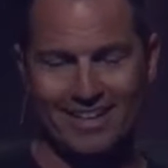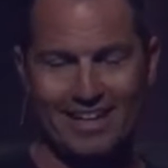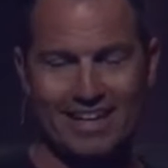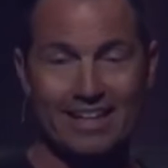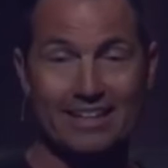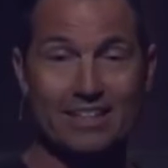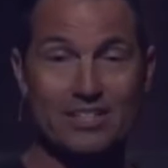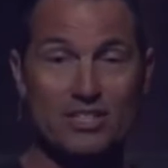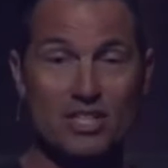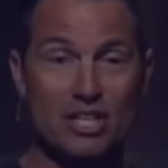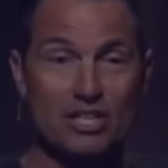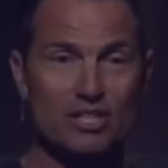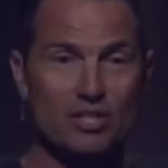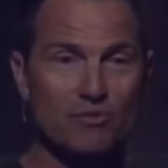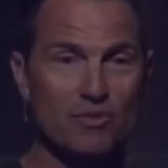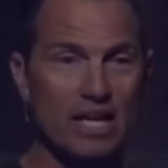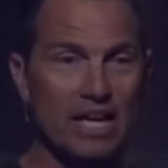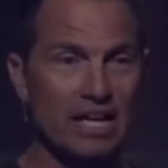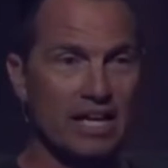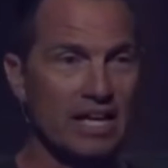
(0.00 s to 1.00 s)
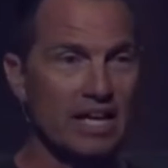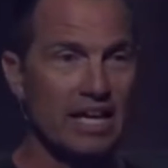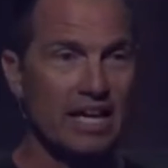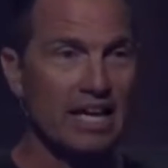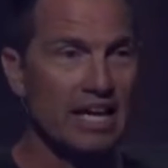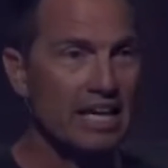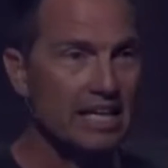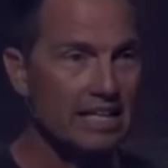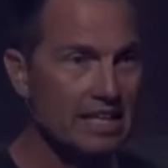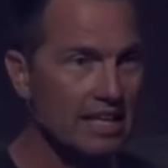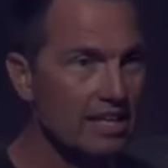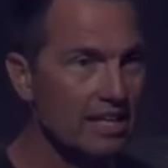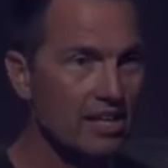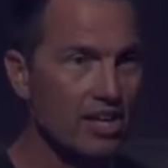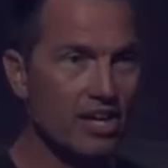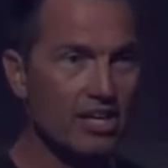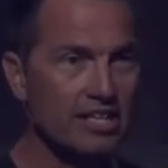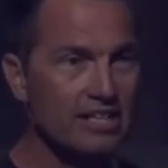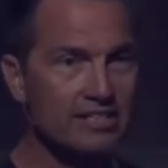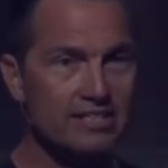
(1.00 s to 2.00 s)
In the sense of like, it,
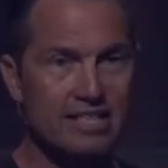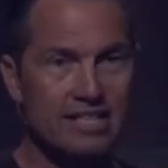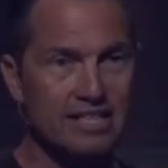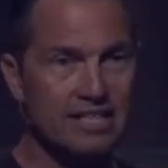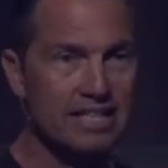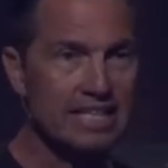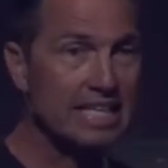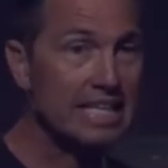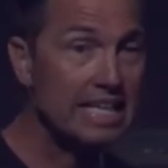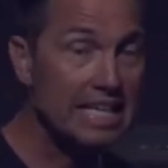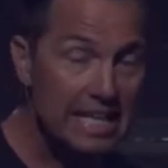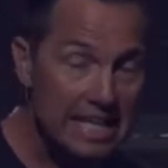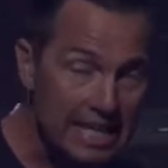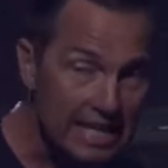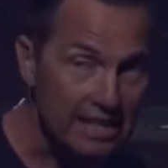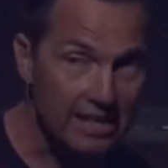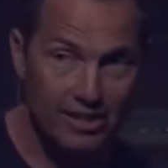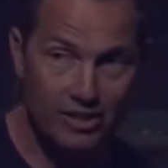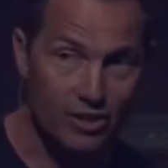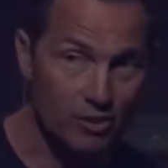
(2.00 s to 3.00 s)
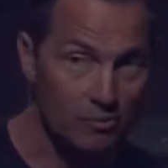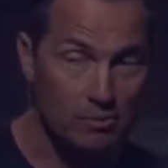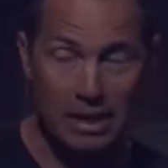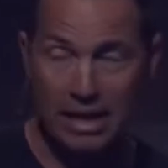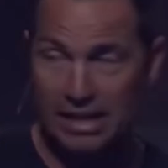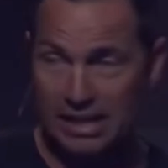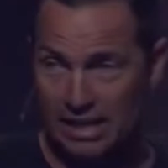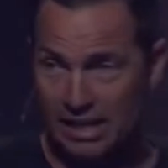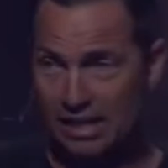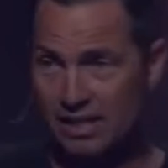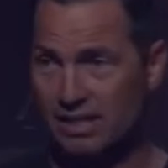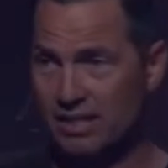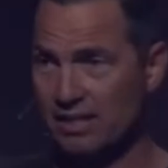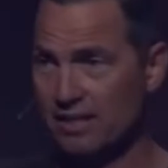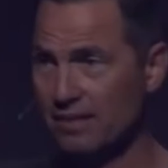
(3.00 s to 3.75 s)
God doesn't need your money,